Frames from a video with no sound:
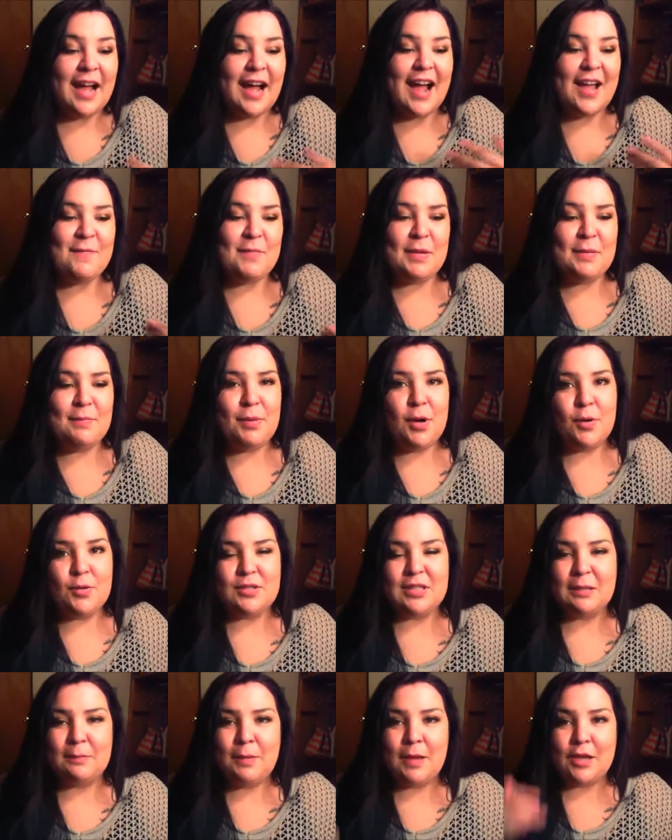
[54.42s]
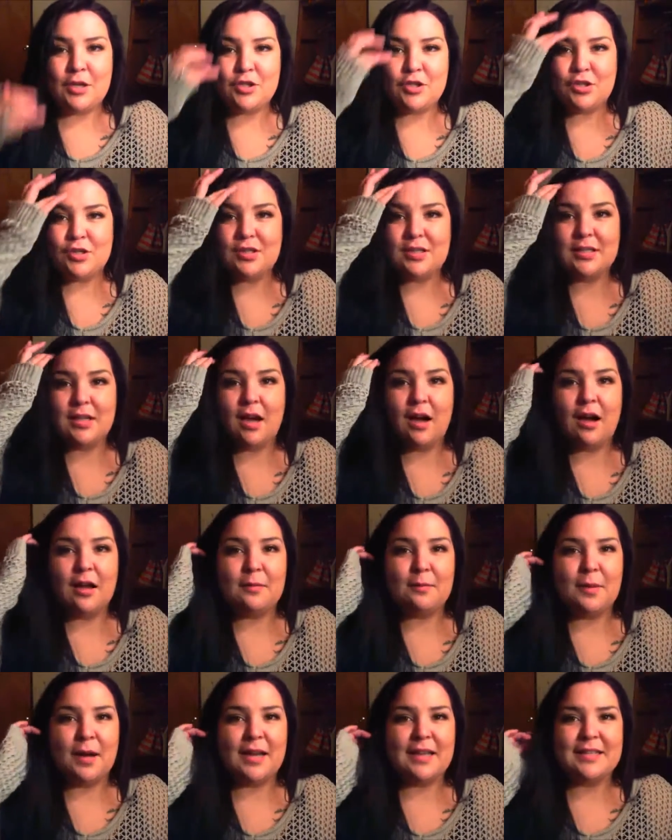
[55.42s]
I've been posting pictures
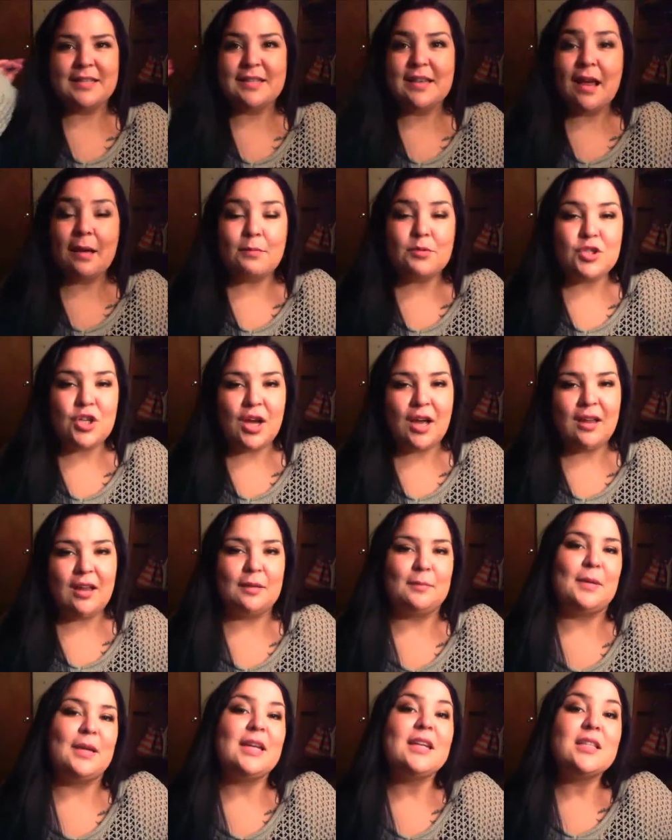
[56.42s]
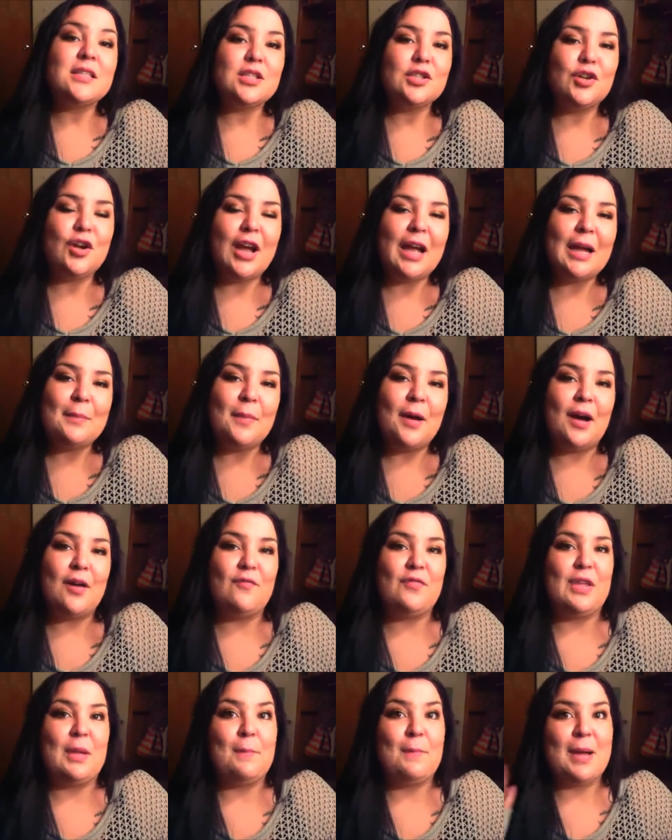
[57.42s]
on my Snapchat, on my Instagram
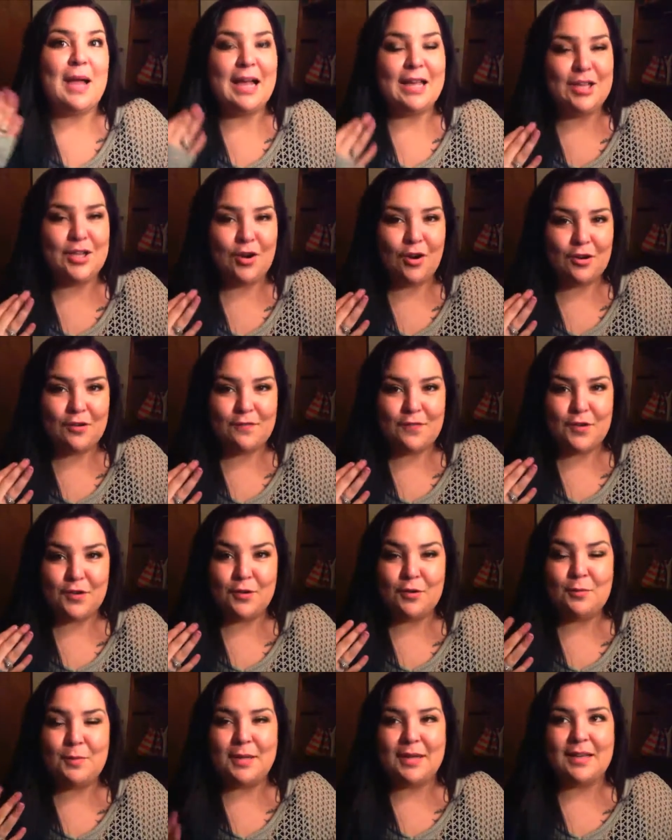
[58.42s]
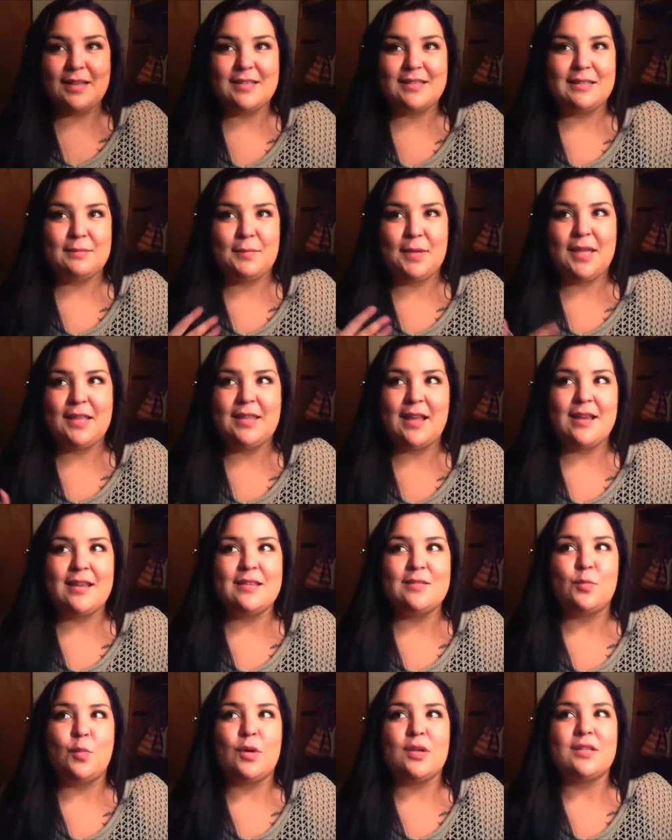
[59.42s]
of the backyard view because to me that
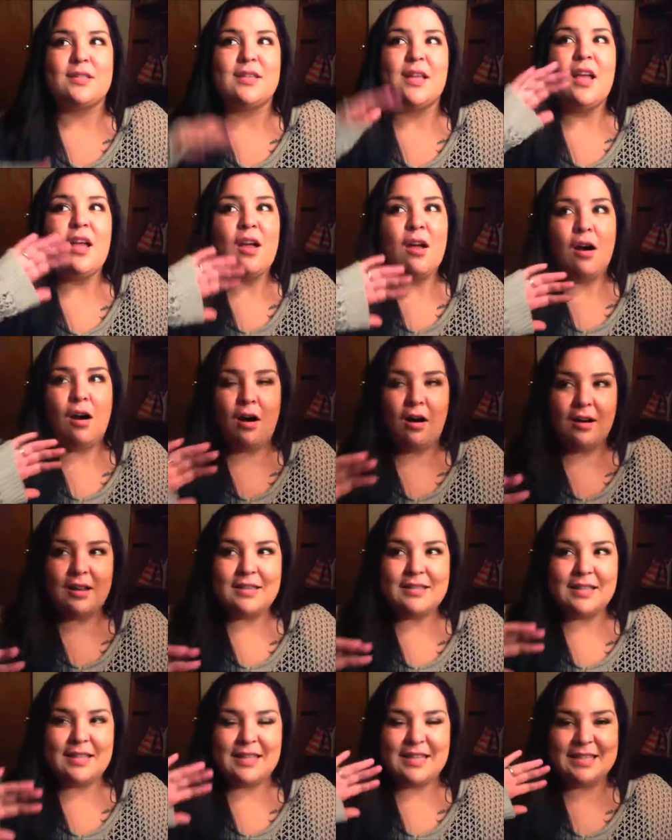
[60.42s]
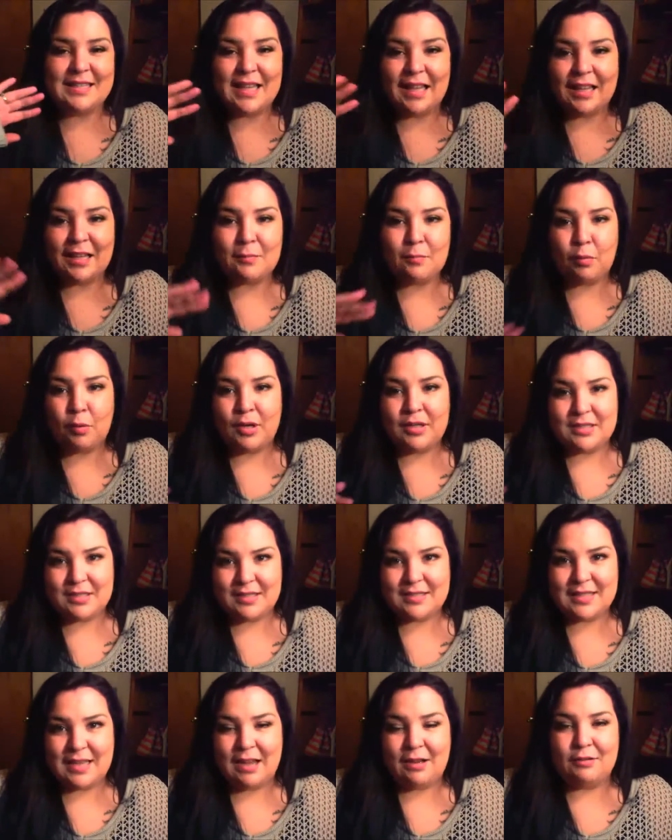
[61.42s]
is was honestly the selling point to
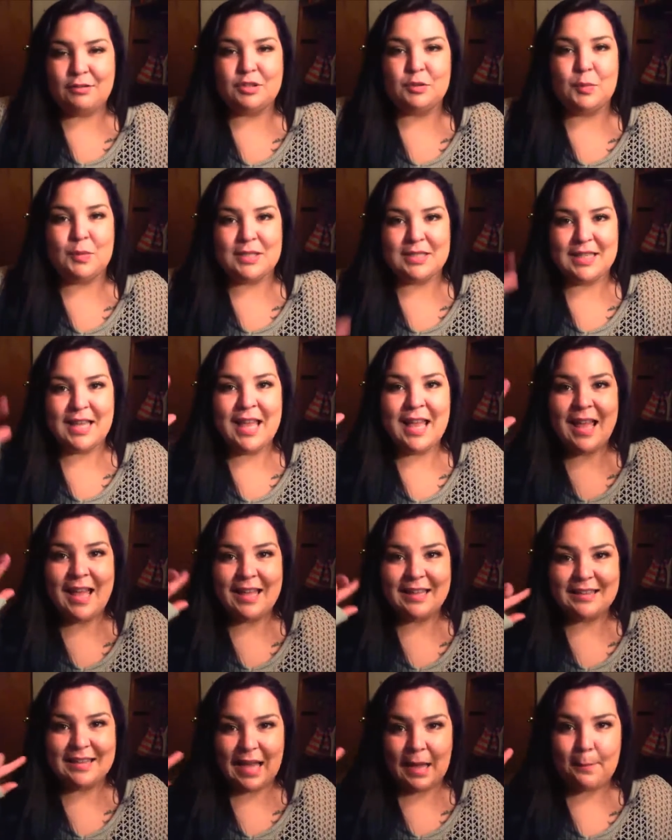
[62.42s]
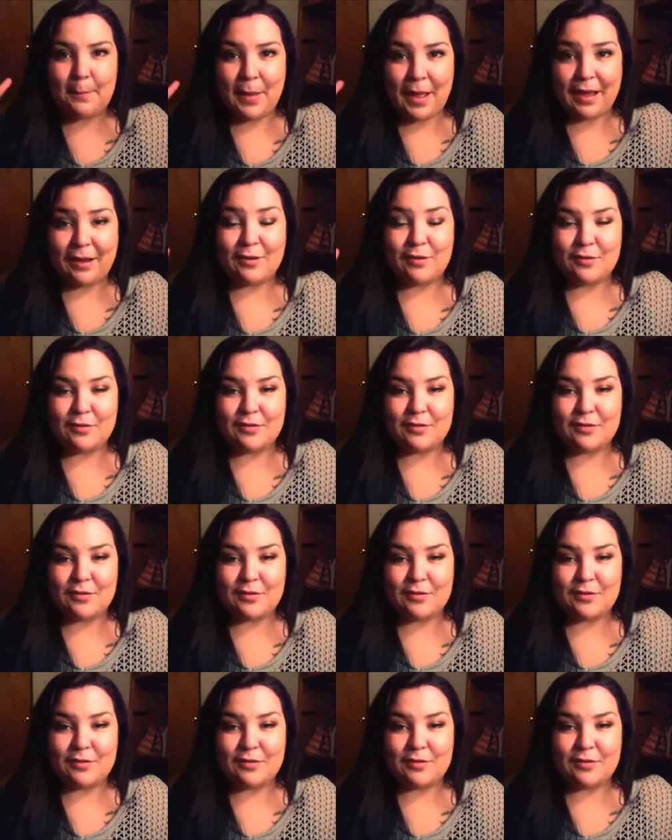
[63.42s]
this house was that back